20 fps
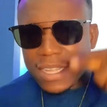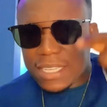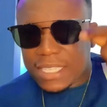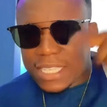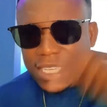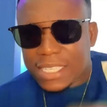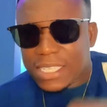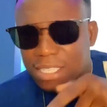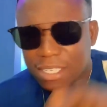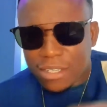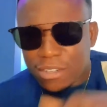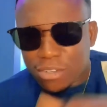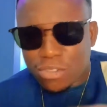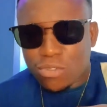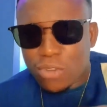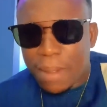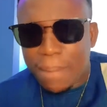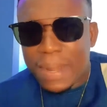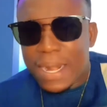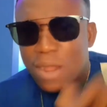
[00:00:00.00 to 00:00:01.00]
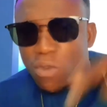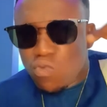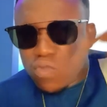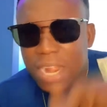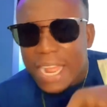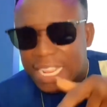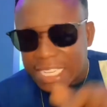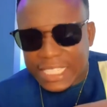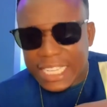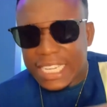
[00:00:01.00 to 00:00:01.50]
Chesa no so amane
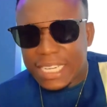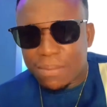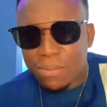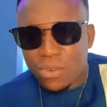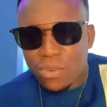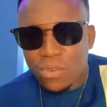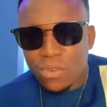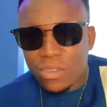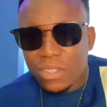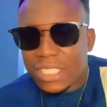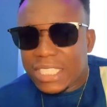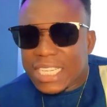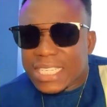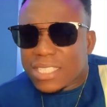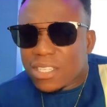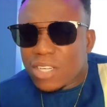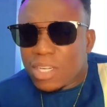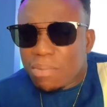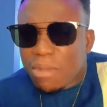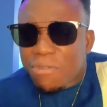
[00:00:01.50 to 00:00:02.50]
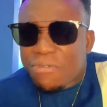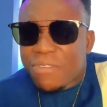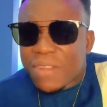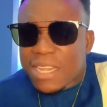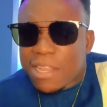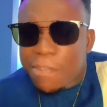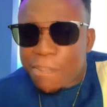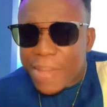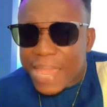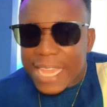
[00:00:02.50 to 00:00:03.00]
wura ejanimu no chesa no be
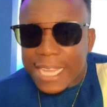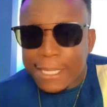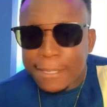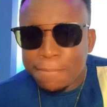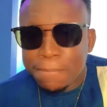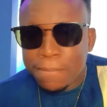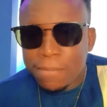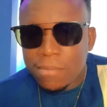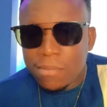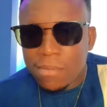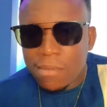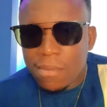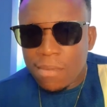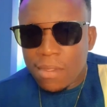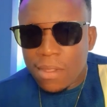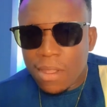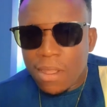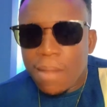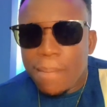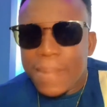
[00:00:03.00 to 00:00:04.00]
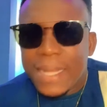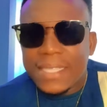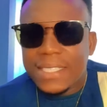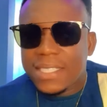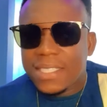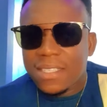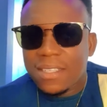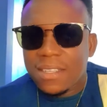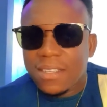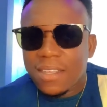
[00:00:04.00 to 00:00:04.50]
Philippine
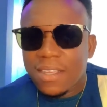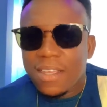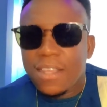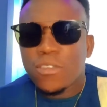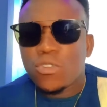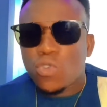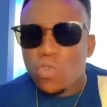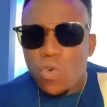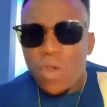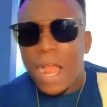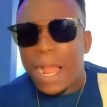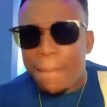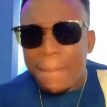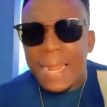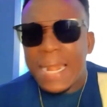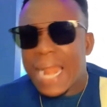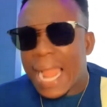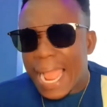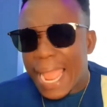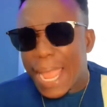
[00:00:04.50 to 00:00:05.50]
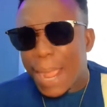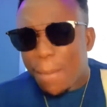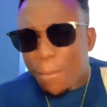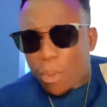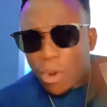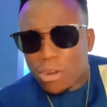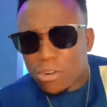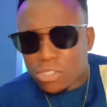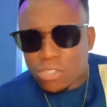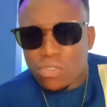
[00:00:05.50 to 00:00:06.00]
but through her man na e
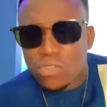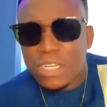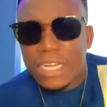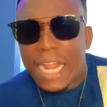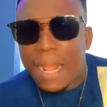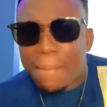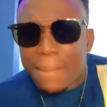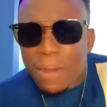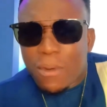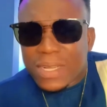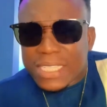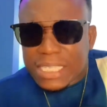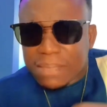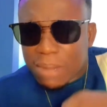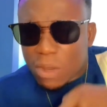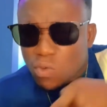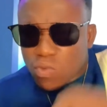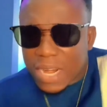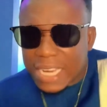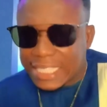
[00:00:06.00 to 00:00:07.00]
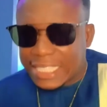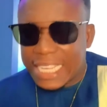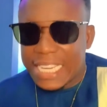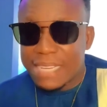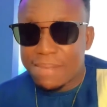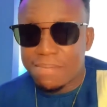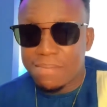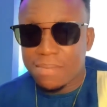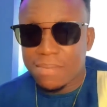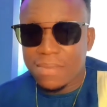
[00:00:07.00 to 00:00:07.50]
born so na ma wetime wura
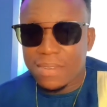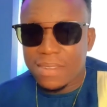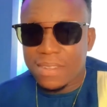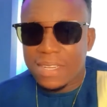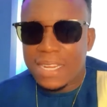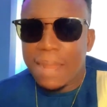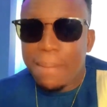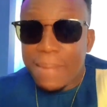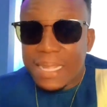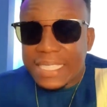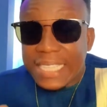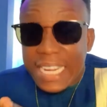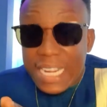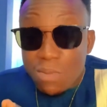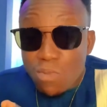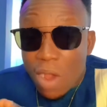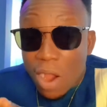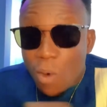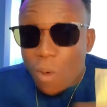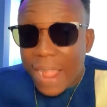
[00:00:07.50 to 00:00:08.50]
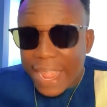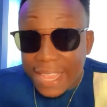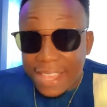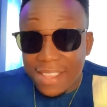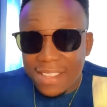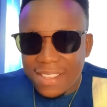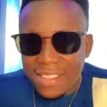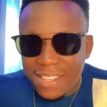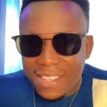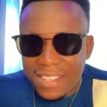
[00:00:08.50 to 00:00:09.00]
ejanimu na ma ejanimu awai
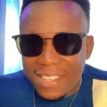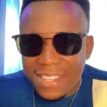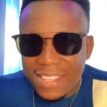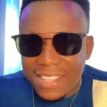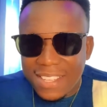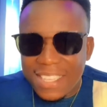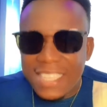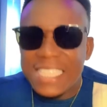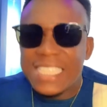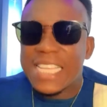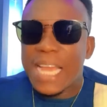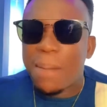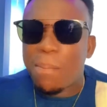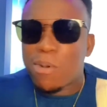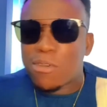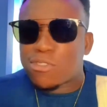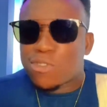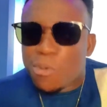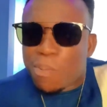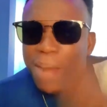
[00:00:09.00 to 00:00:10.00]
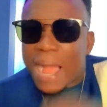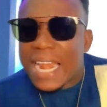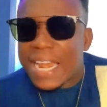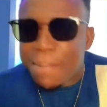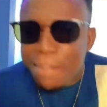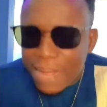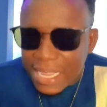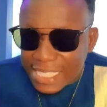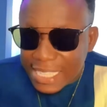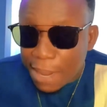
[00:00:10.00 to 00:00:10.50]
nti aboso ba na
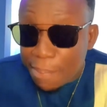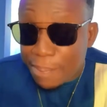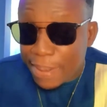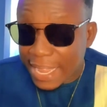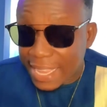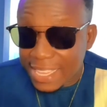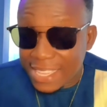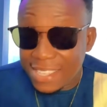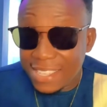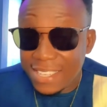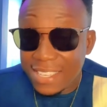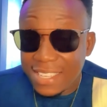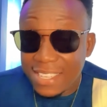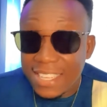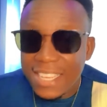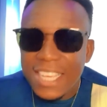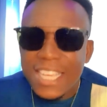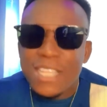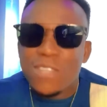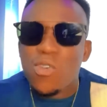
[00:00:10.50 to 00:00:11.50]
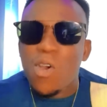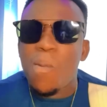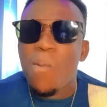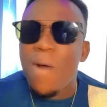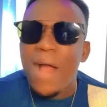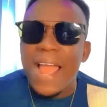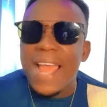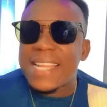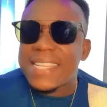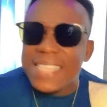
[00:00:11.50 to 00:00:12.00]
me japan to
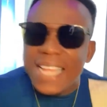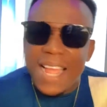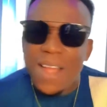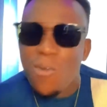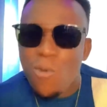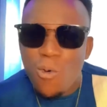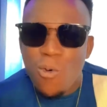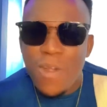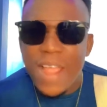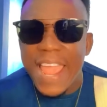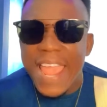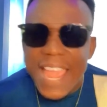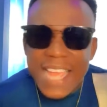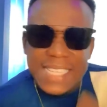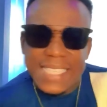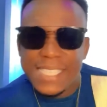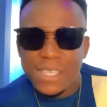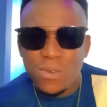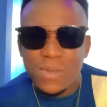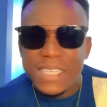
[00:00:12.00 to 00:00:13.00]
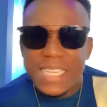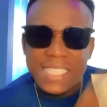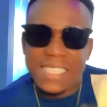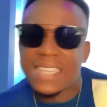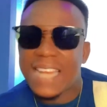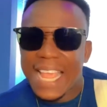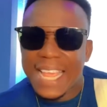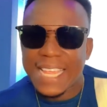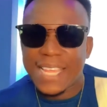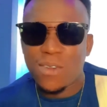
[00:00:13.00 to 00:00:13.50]
omo e ta wo hate you
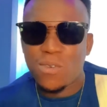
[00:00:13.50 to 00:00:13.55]
dislike